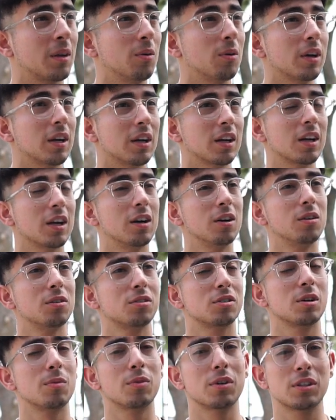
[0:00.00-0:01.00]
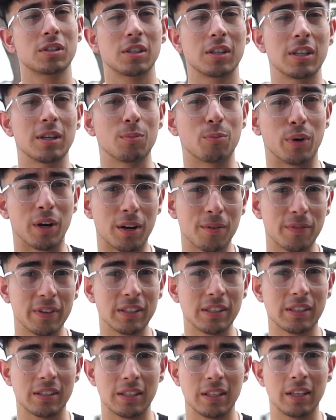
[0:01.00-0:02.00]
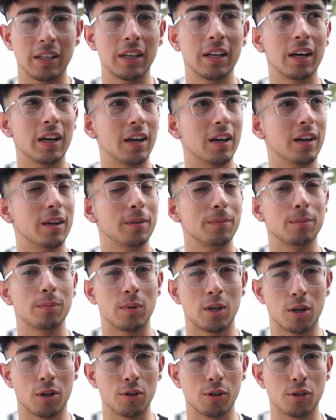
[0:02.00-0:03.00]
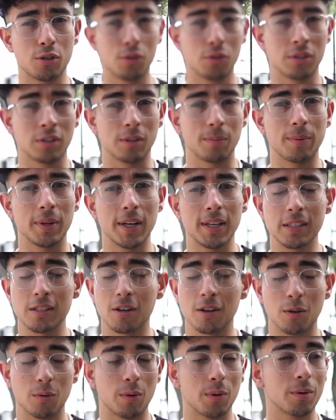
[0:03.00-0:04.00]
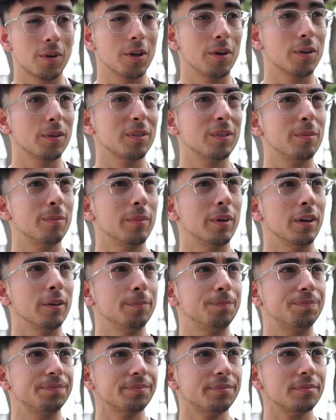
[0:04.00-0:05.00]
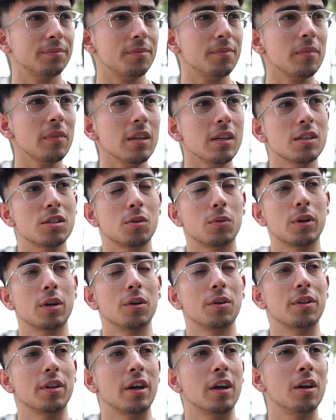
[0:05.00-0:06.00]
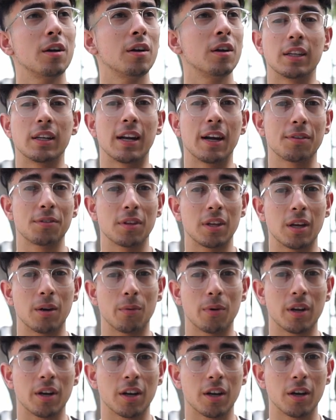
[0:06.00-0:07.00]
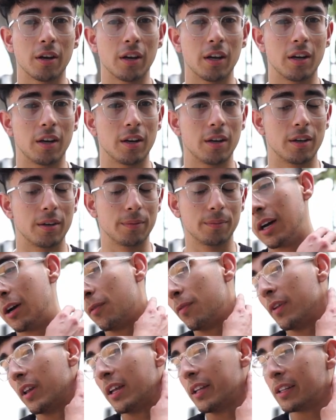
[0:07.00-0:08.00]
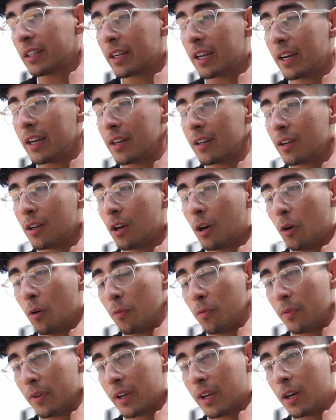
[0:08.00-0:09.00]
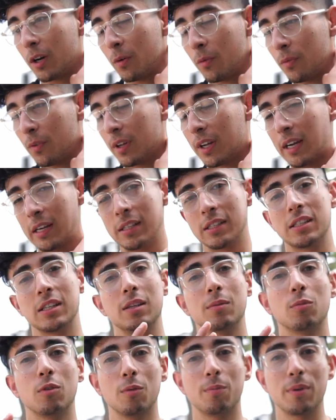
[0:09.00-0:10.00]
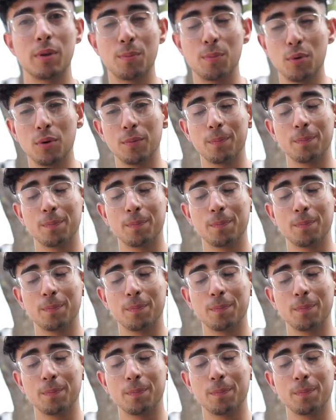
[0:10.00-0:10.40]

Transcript: We're gonna go somewhere to eat breakfast. Uh, Marco's choosing the place. I don't know where we're going, but so we're going there. Then after that, we're gonna go to Alpha Land again. Hopefully, hopefully I can see more people.